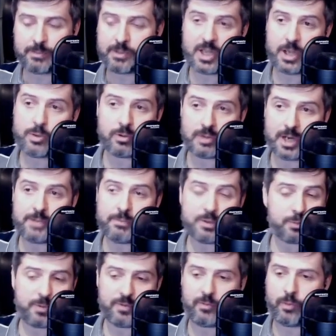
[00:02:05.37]
But yeah, you're right,
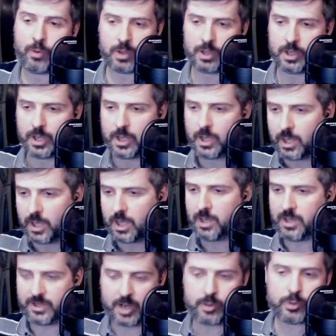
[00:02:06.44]
bishop f4.
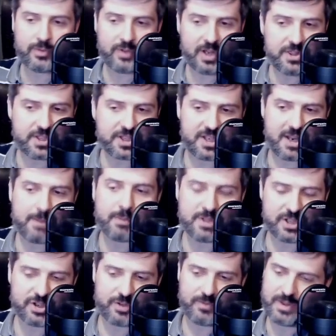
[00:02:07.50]
Like I could have had the same
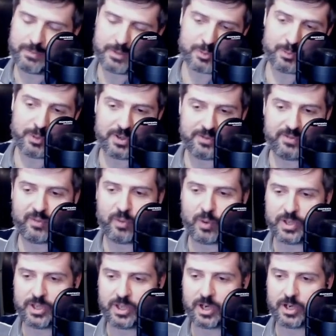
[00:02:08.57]
position with the bishop on f4
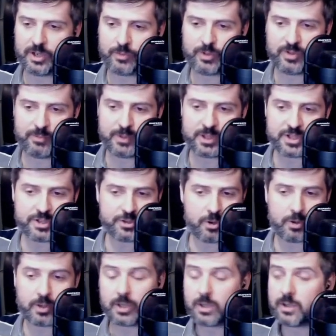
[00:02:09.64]
here. It would have been
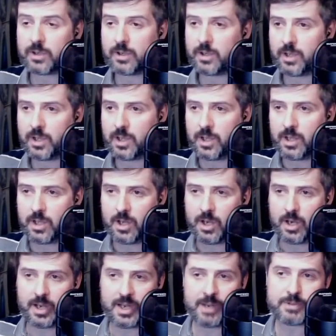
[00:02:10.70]
stronger.
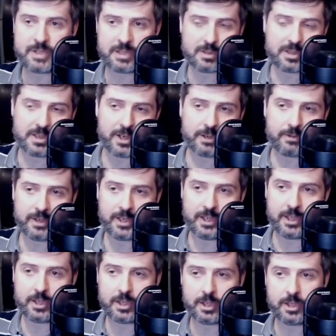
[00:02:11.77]
I absolutely
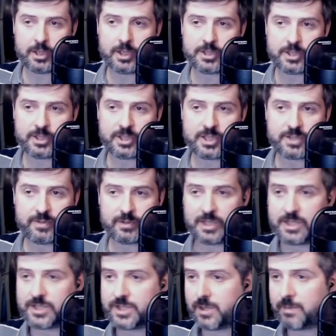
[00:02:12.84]
agree, TDS
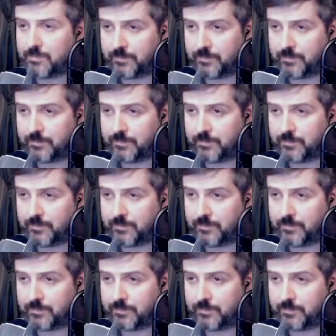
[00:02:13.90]
Firenze.